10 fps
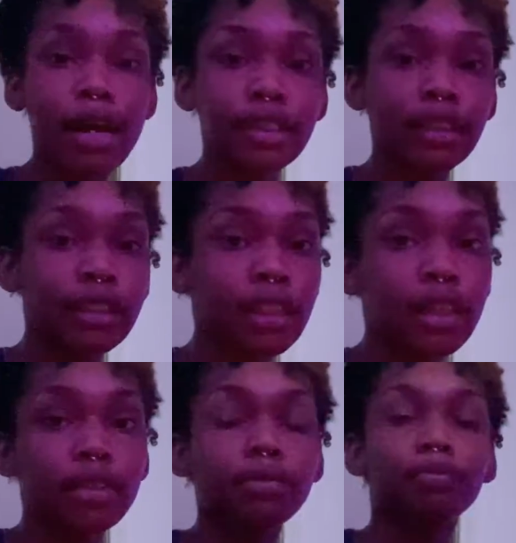take the
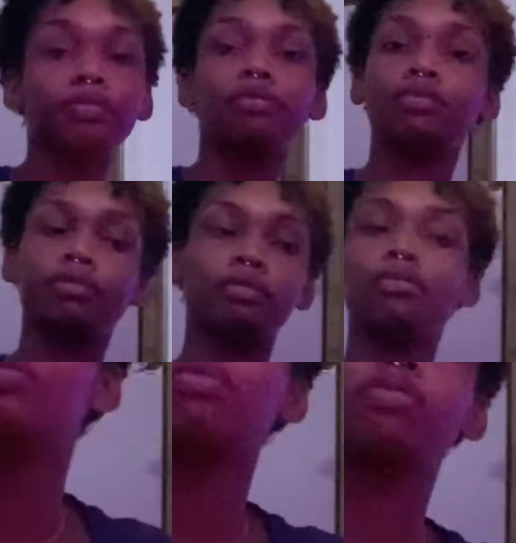pressure off
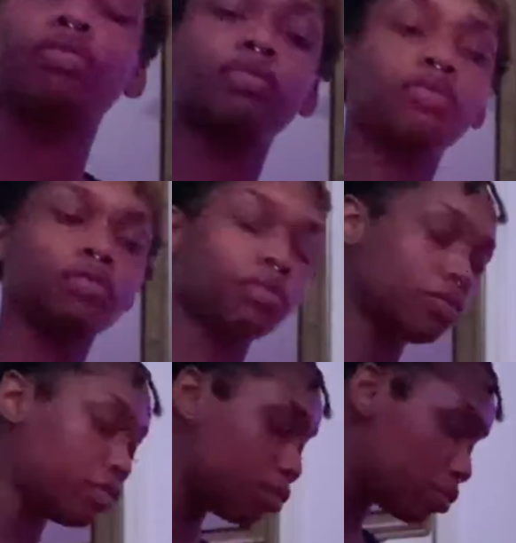or whatever
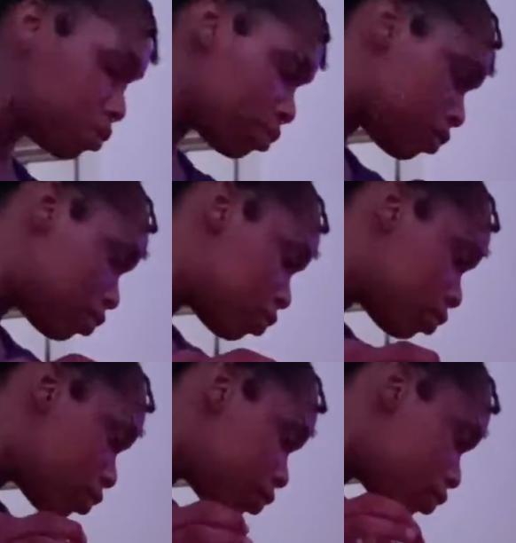
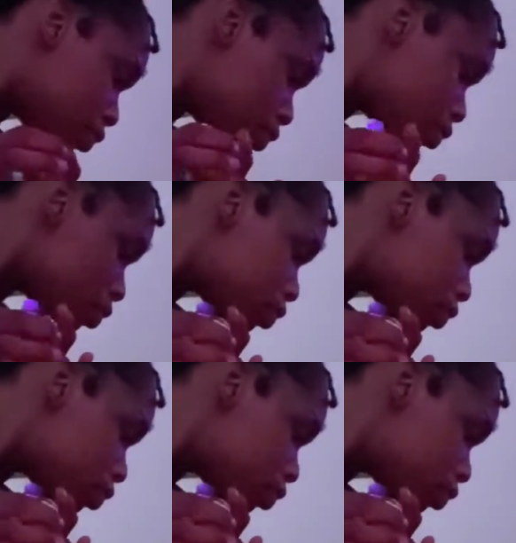this